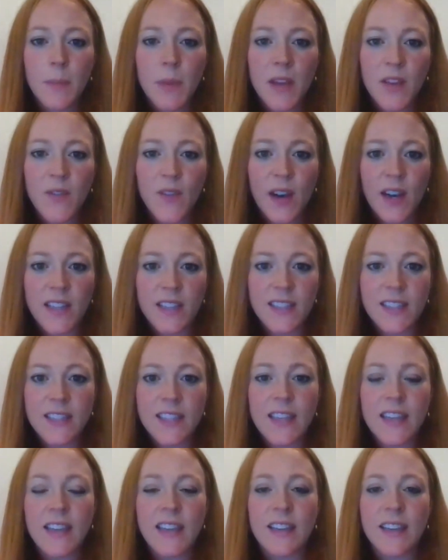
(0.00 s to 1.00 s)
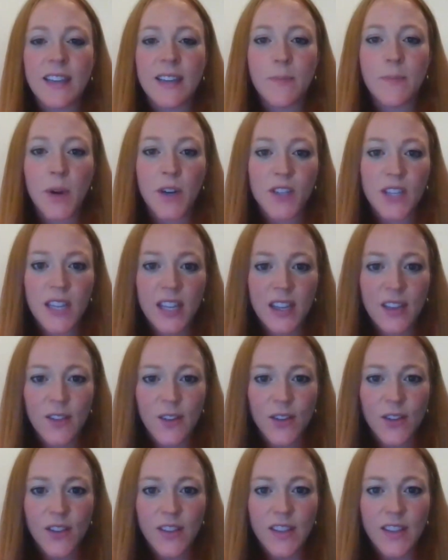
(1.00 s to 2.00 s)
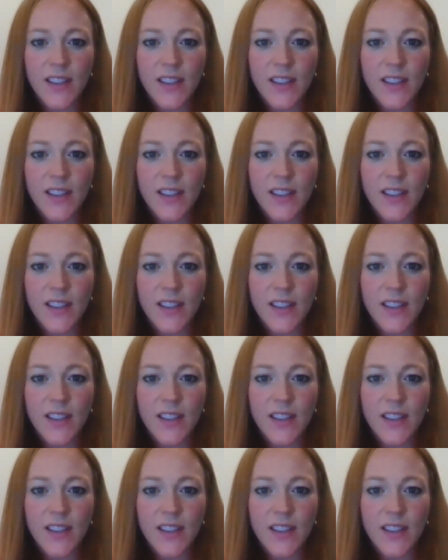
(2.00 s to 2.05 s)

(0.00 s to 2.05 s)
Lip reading: PFAS in particular